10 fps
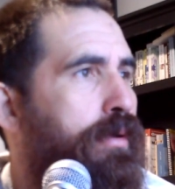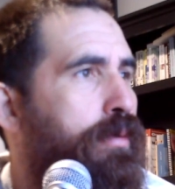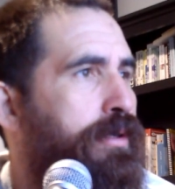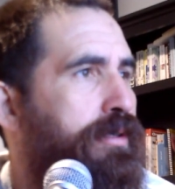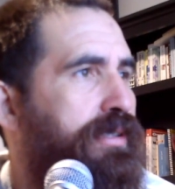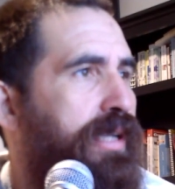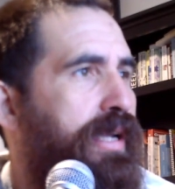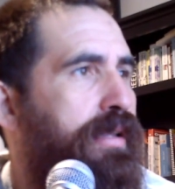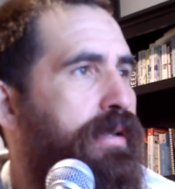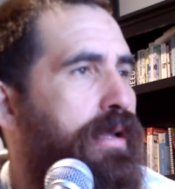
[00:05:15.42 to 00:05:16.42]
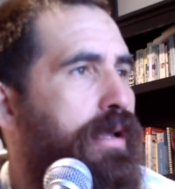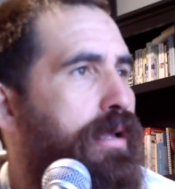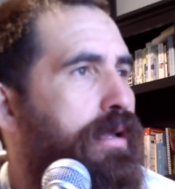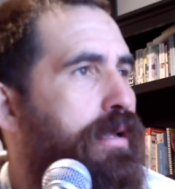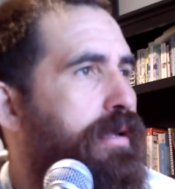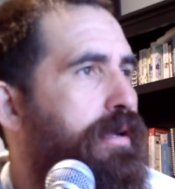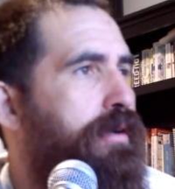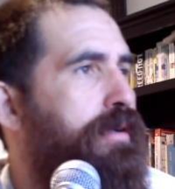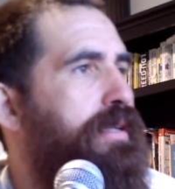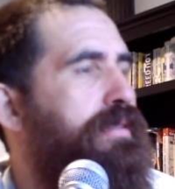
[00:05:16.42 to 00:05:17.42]
What they're saying
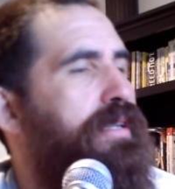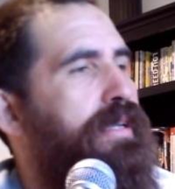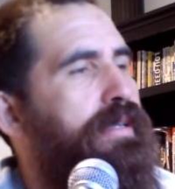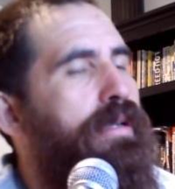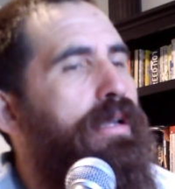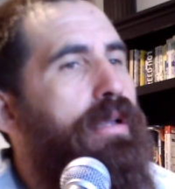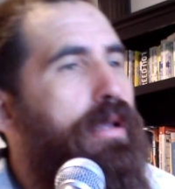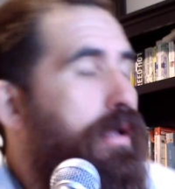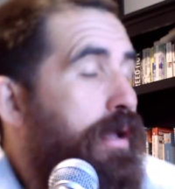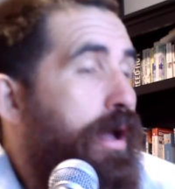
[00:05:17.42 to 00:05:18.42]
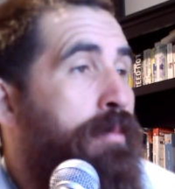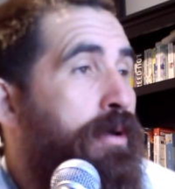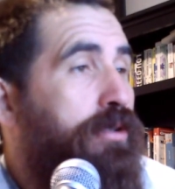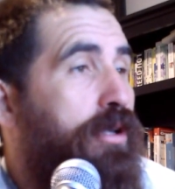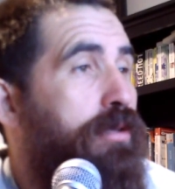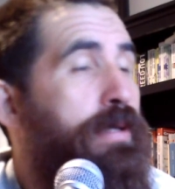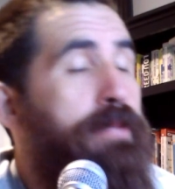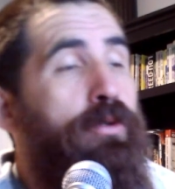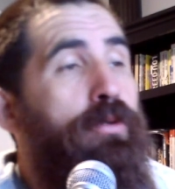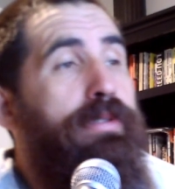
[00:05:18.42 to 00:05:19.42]
here is that amongst all the
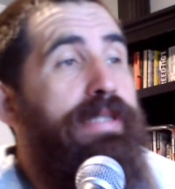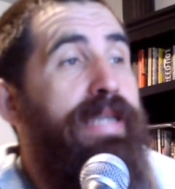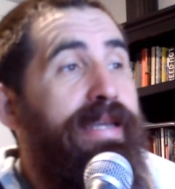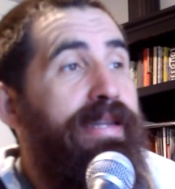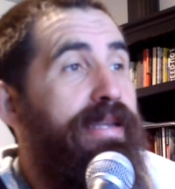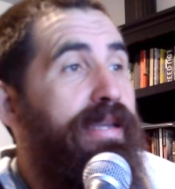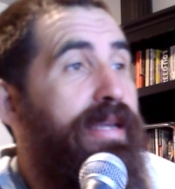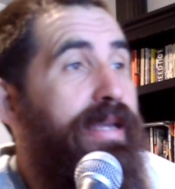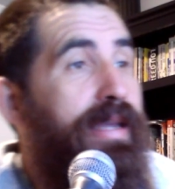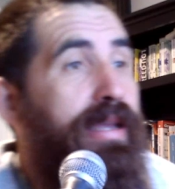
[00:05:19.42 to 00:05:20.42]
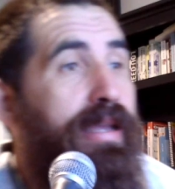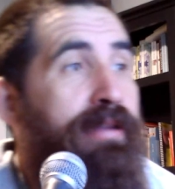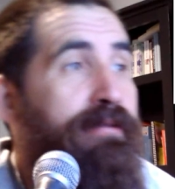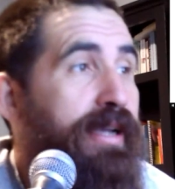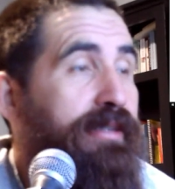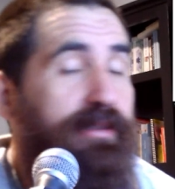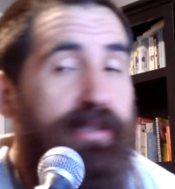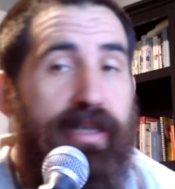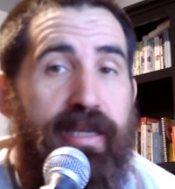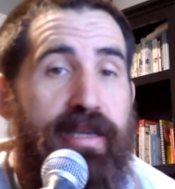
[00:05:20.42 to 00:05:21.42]
people who did invest
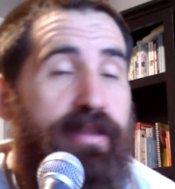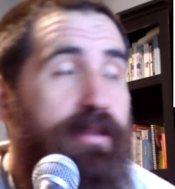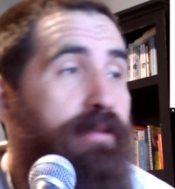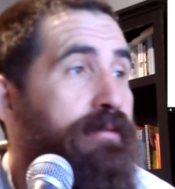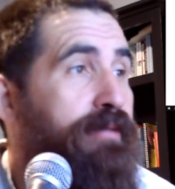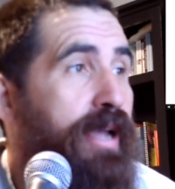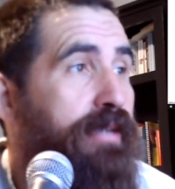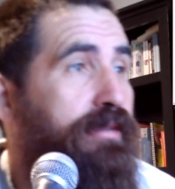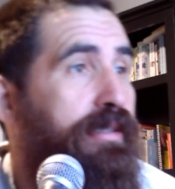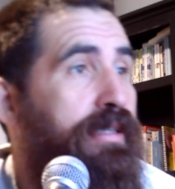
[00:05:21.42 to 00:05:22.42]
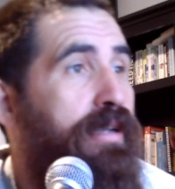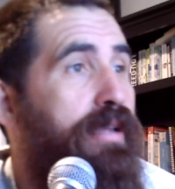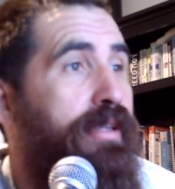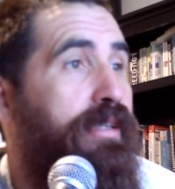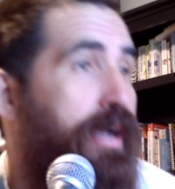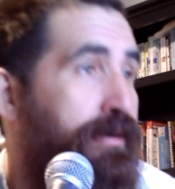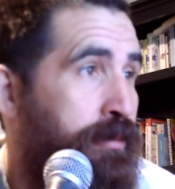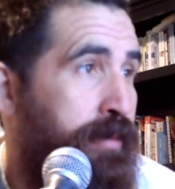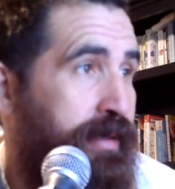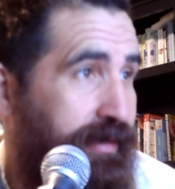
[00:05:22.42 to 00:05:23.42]
in the vaccine, the
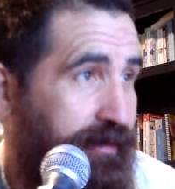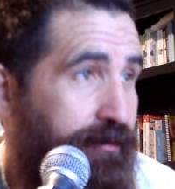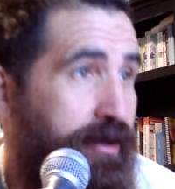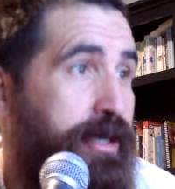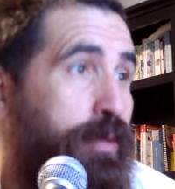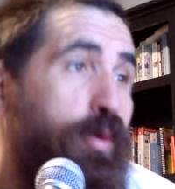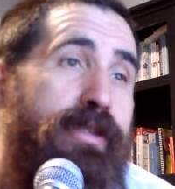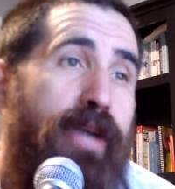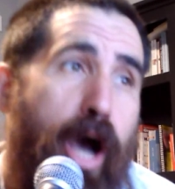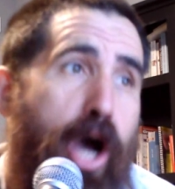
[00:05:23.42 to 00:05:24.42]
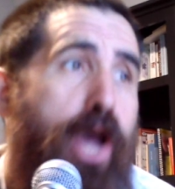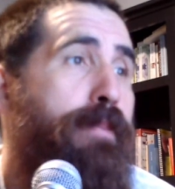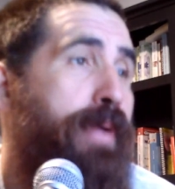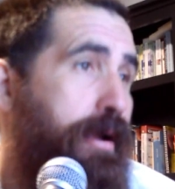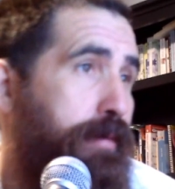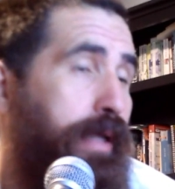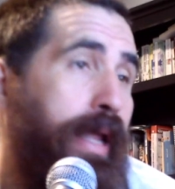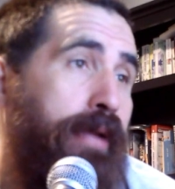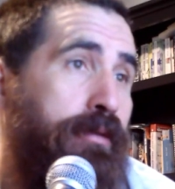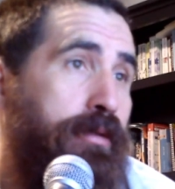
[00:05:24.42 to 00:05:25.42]
government's funding was
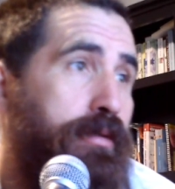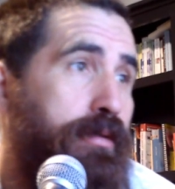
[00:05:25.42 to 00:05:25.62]
unparalleled.